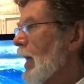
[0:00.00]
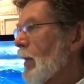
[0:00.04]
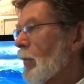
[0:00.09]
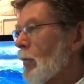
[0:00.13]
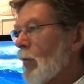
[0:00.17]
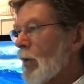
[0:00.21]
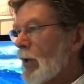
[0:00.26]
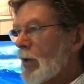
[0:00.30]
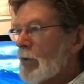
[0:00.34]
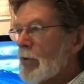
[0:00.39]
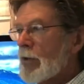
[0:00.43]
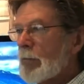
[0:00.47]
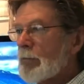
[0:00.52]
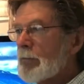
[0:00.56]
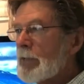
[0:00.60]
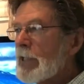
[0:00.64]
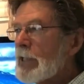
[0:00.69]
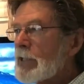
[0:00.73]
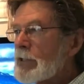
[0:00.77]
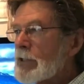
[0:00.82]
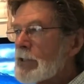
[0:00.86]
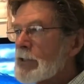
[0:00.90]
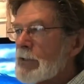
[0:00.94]
and what are the
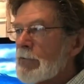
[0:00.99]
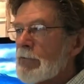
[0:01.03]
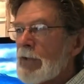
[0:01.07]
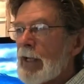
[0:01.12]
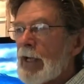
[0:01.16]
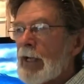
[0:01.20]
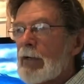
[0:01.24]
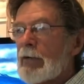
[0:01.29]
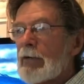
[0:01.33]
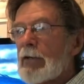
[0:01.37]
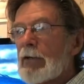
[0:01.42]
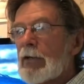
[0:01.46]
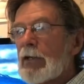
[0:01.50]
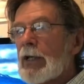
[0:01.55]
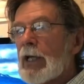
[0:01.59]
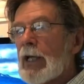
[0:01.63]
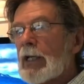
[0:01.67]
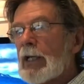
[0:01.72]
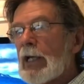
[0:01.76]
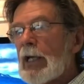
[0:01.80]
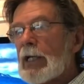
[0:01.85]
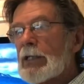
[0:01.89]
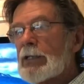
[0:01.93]
pieces of that
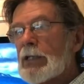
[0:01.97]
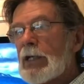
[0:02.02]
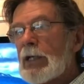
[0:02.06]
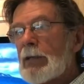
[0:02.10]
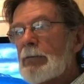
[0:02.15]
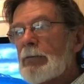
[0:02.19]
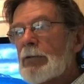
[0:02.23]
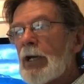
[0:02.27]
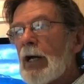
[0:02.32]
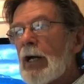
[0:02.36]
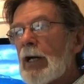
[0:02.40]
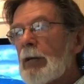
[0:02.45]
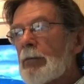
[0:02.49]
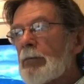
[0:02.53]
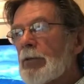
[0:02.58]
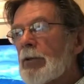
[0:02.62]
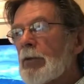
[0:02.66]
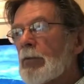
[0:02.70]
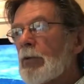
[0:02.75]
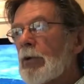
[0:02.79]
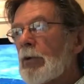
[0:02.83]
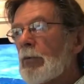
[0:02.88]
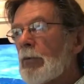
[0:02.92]
landscape type
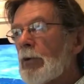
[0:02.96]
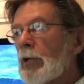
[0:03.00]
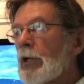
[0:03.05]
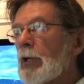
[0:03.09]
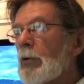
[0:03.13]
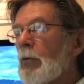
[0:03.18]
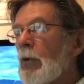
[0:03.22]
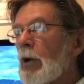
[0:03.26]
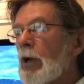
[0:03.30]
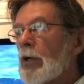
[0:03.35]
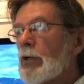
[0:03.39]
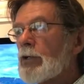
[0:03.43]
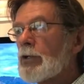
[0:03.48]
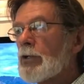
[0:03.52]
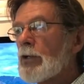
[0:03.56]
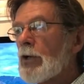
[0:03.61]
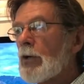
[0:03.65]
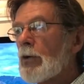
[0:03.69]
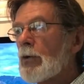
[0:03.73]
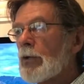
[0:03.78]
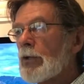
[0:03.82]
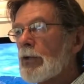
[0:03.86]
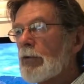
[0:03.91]
that we really want to
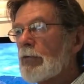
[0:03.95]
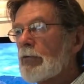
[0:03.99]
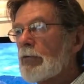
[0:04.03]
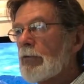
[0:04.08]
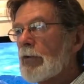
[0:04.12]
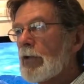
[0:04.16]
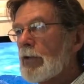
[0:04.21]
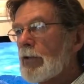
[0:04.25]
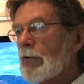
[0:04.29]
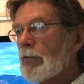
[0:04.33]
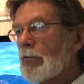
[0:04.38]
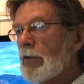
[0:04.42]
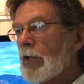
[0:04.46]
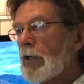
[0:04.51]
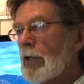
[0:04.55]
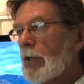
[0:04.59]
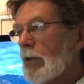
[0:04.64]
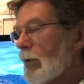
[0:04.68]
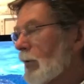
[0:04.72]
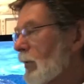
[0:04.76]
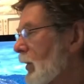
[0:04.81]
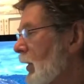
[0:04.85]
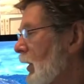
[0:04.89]
show in the
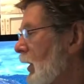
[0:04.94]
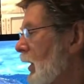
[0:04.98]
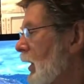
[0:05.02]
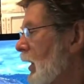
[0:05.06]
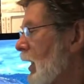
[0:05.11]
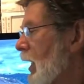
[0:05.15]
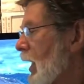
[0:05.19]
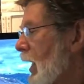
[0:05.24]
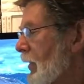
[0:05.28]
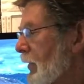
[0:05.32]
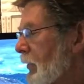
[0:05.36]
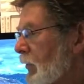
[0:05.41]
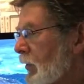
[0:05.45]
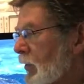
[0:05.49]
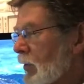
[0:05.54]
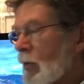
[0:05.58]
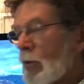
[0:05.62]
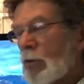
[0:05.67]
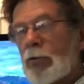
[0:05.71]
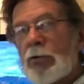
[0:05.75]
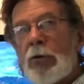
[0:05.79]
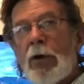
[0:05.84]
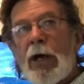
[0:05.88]
video, and then we'll
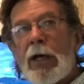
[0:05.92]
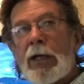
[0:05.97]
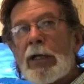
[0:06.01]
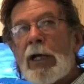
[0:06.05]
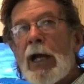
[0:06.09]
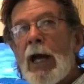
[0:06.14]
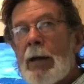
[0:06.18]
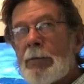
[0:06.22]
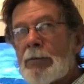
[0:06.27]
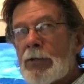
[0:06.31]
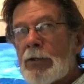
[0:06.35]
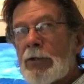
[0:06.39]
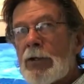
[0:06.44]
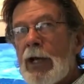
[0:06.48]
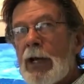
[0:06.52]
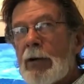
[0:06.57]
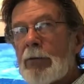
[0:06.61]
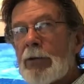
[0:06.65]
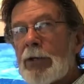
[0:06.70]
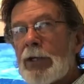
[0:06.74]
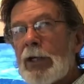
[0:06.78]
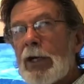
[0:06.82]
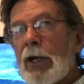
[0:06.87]
go try and capture
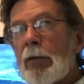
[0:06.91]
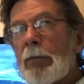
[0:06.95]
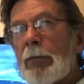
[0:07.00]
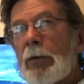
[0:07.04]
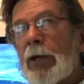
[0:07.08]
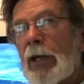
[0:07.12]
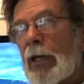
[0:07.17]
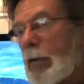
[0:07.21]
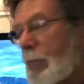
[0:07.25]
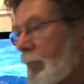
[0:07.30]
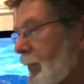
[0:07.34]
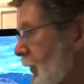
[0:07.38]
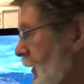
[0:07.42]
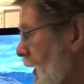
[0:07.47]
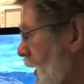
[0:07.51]
that with the airplane.